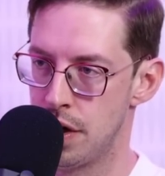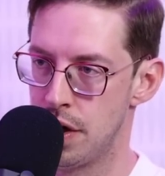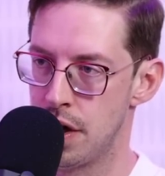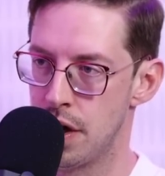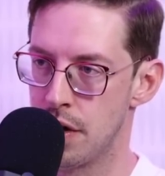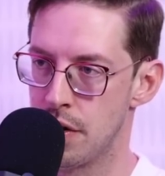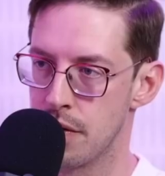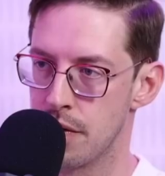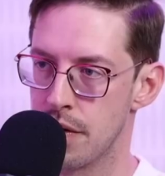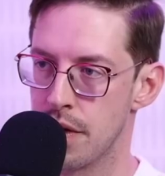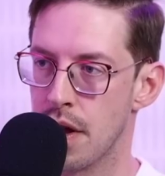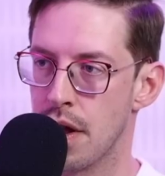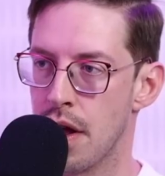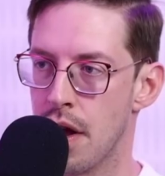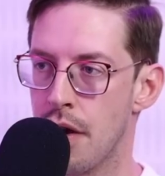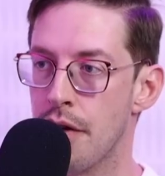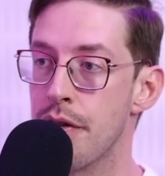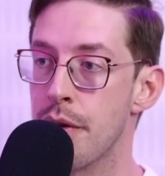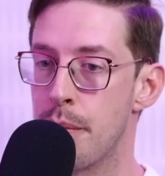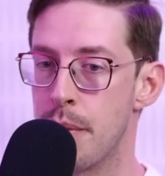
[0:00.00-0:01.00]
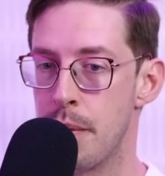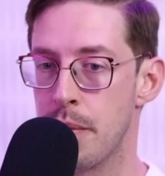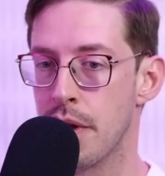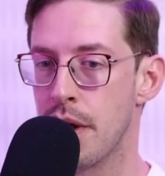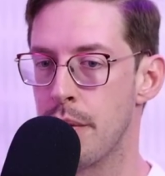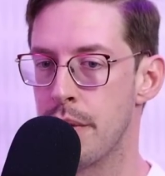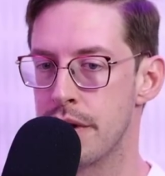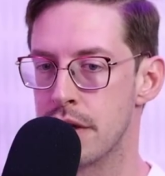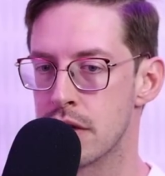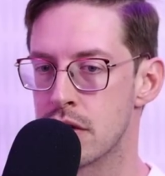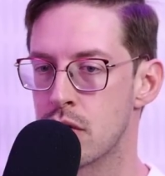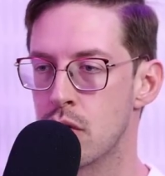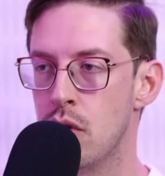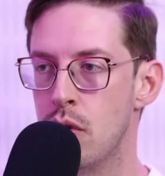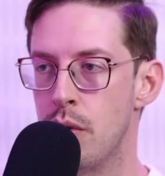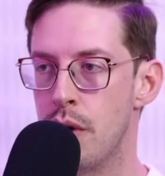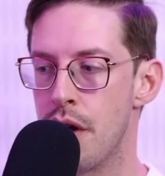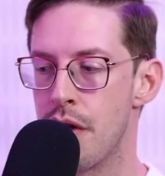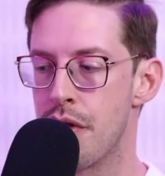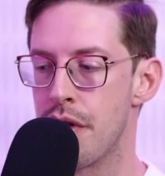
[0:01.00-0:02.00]
You know, all of the people I went to
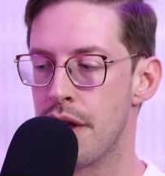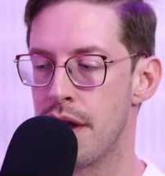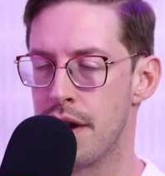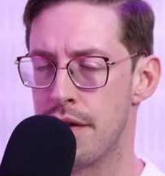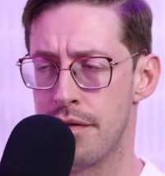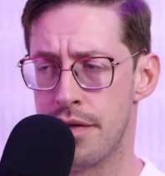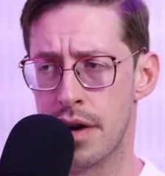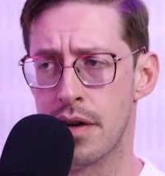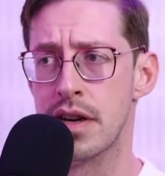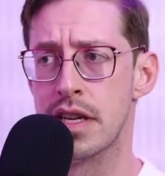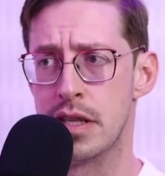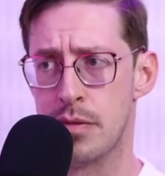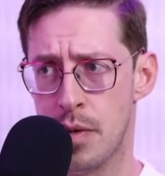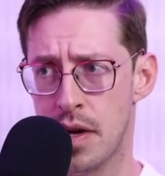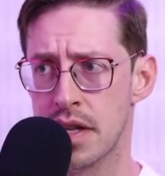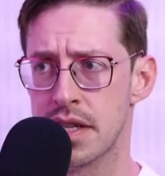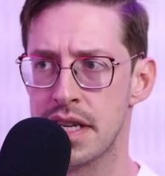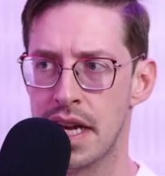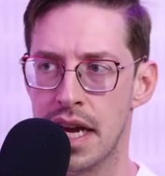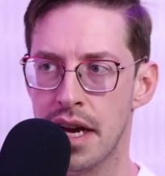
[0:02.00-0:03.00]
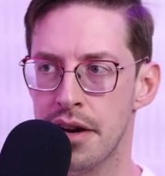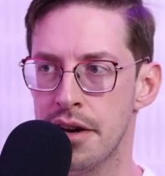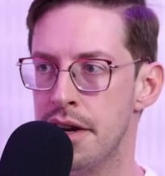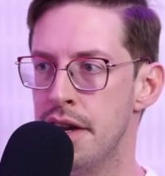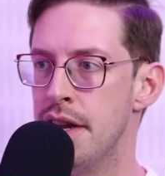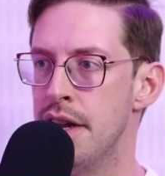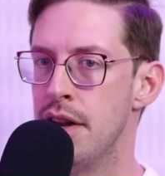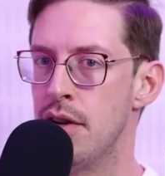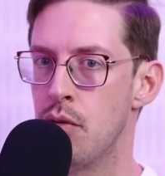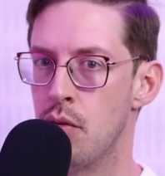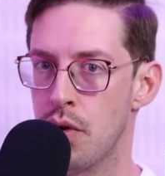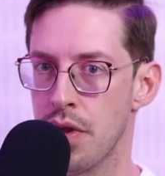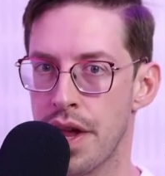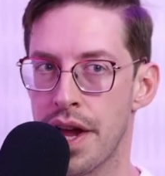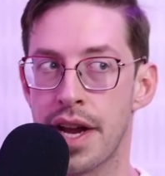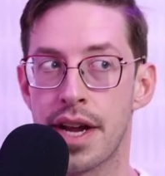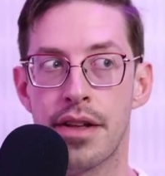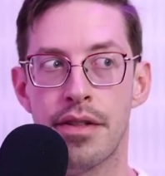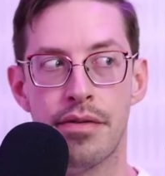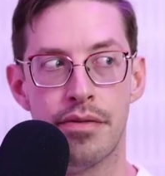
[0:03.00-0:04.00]
school with in a very small town were
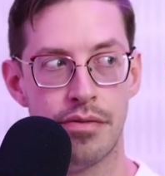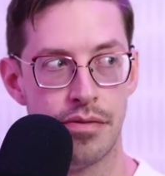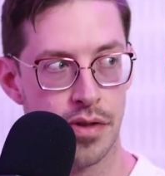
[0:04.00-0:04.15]
like